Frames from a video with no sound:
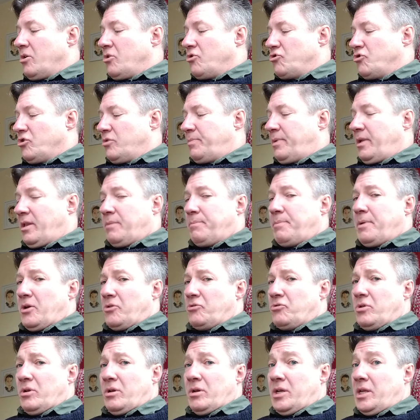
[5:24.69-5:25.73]
should be
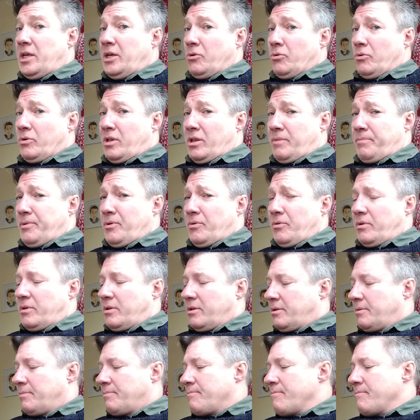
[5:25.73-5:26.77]
spent in legal disputes."